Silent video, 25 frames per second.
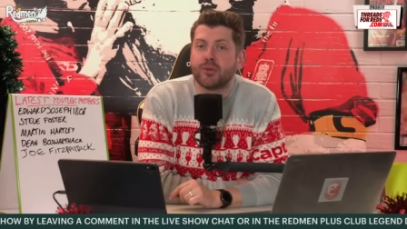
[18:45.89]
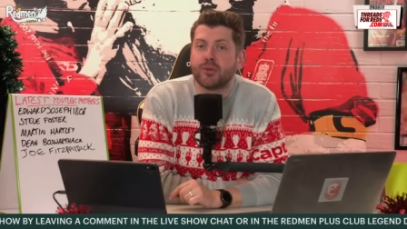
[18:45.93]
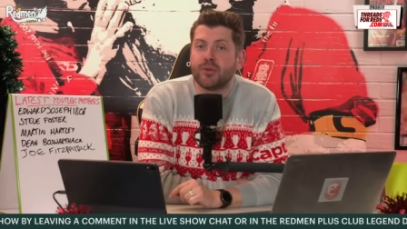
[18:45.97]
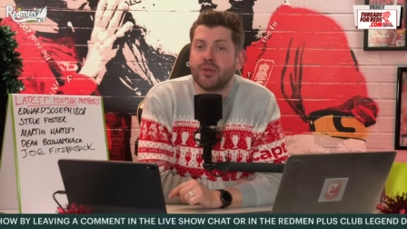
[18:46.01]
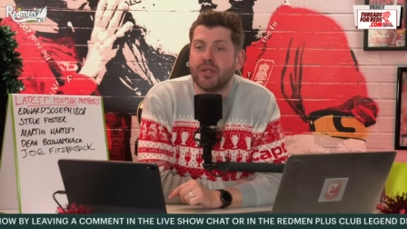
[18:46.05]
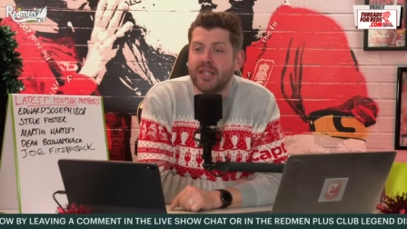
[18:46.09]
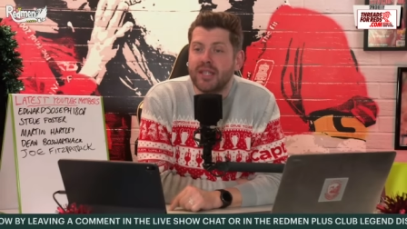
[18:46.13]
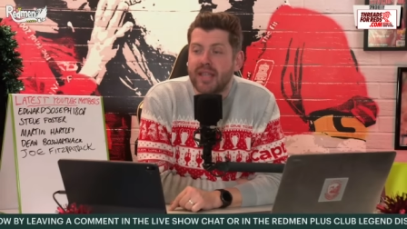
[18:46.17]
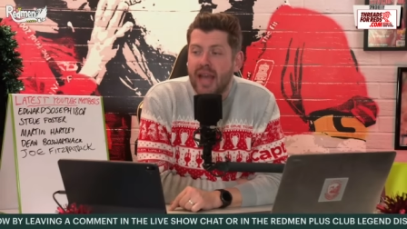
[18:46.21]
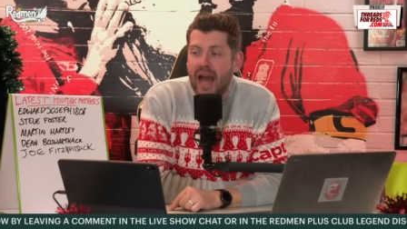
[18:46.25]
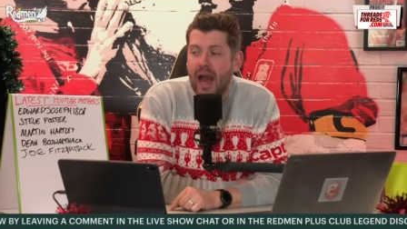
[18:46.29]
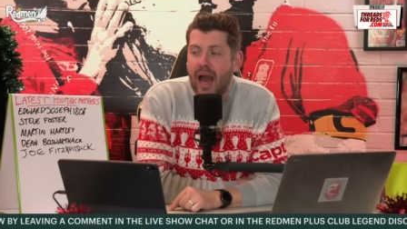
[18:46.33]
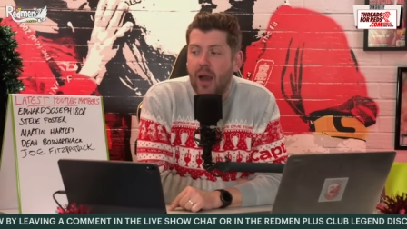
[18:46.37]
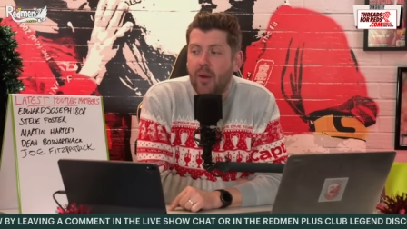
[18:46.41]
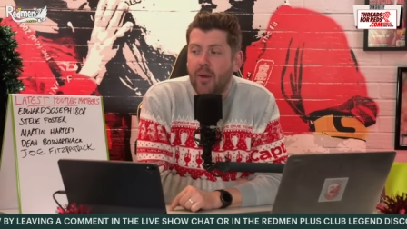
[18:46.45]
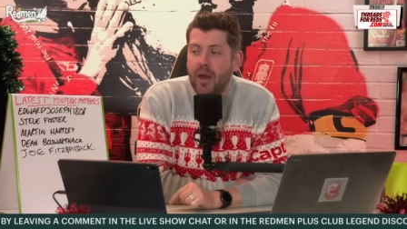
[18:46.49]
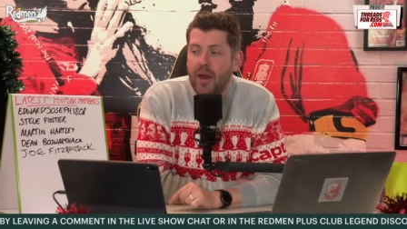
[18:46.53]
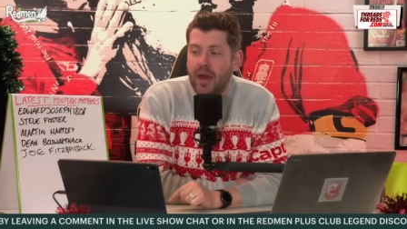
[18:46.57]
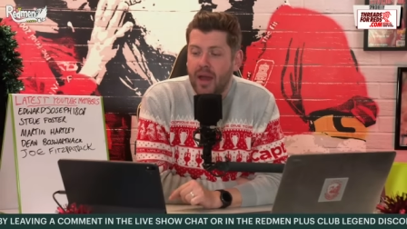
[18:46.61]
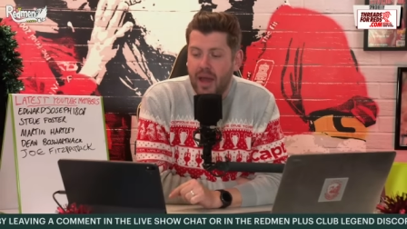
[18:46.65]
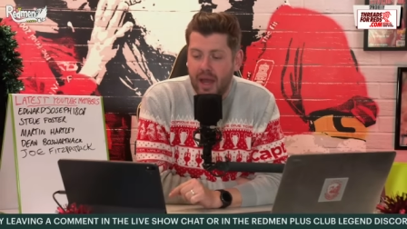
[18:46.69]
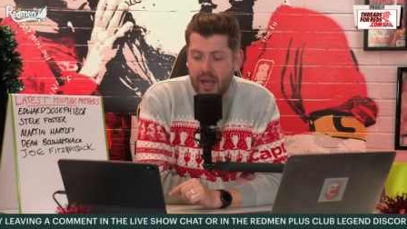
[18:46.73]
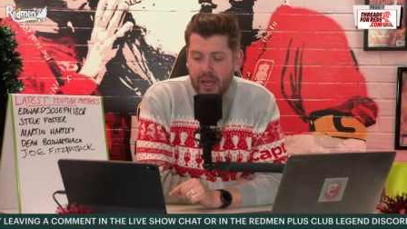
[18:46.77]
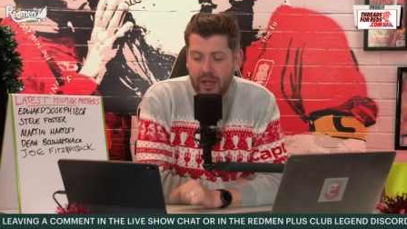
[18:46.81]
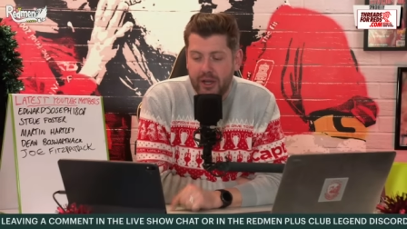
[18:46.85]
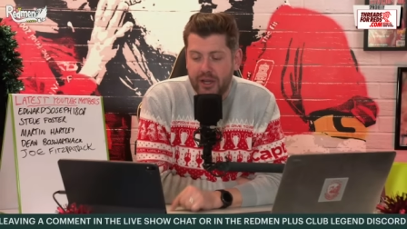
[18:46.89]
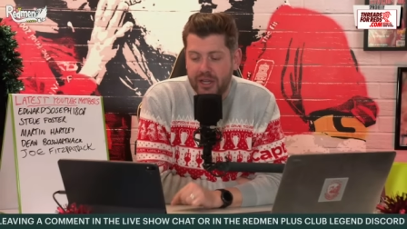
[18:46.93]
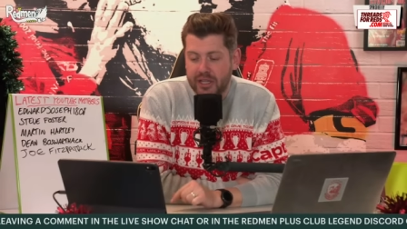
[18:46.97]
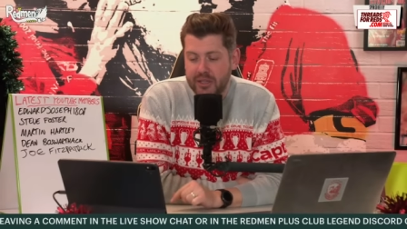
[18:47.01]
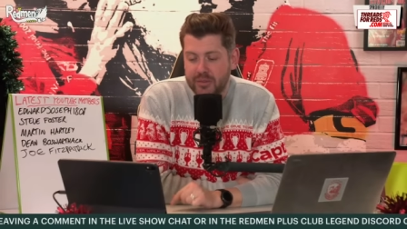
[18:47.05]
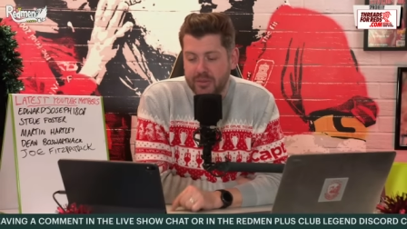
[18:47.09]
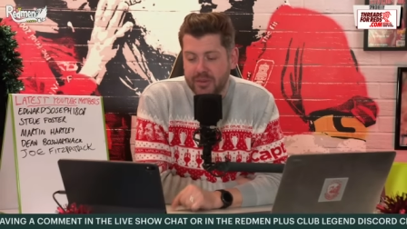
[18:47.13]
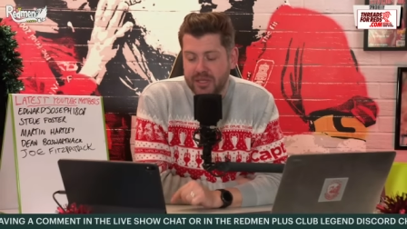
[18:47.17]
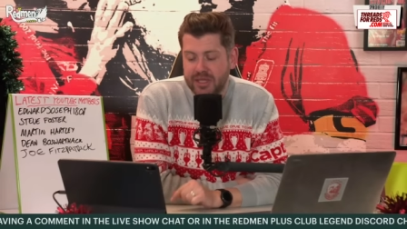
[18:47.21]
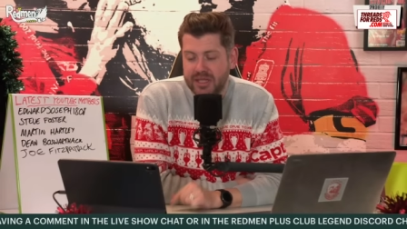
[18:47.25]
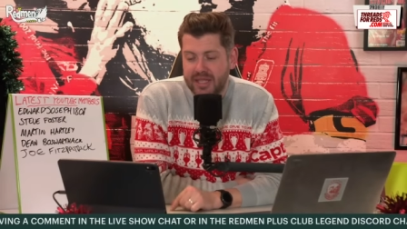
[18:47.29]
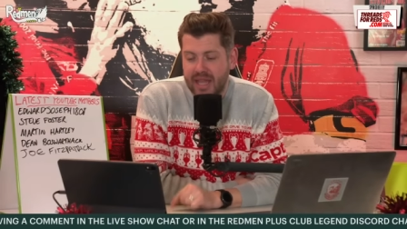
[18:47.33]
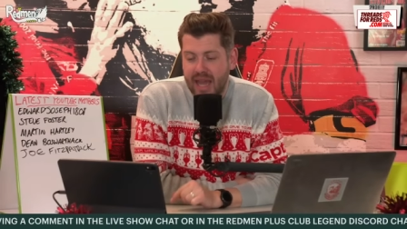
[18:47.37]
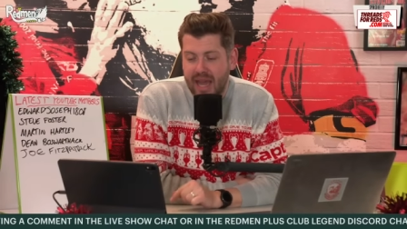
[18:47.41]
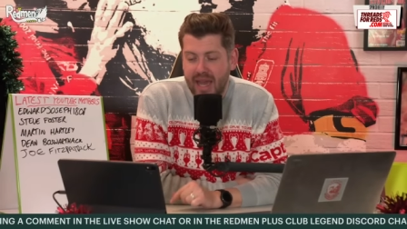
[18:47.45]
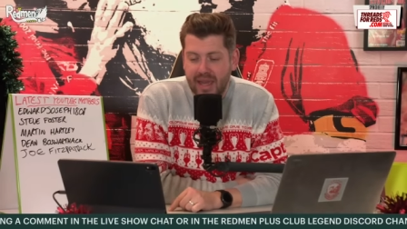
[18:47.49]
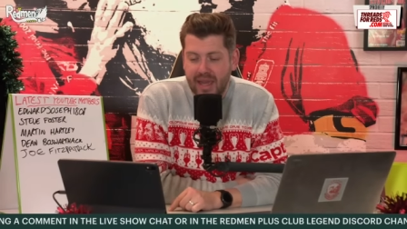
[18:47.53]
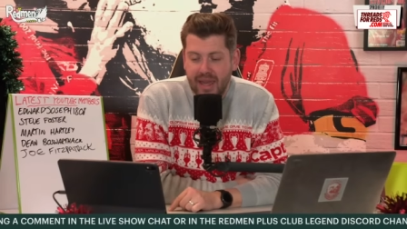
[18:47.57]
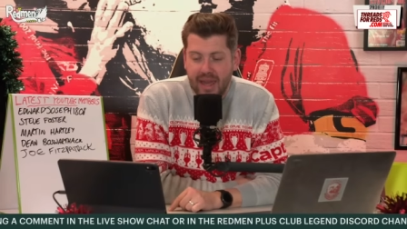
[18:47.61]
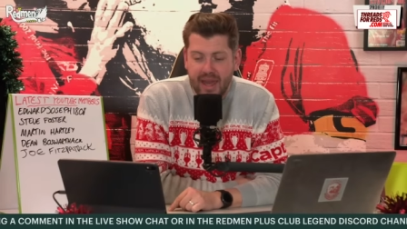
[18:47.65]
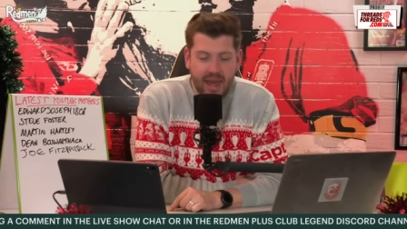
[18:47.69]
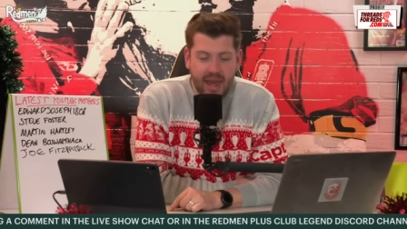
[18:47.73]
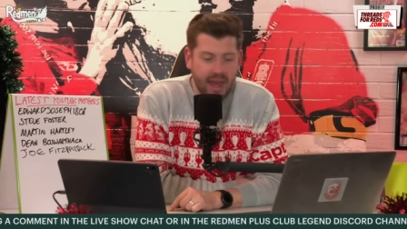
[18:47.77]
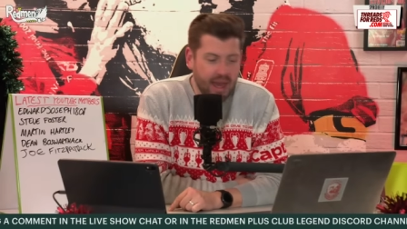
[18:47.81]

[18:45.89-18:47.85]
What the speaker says: between now and Christmas Day.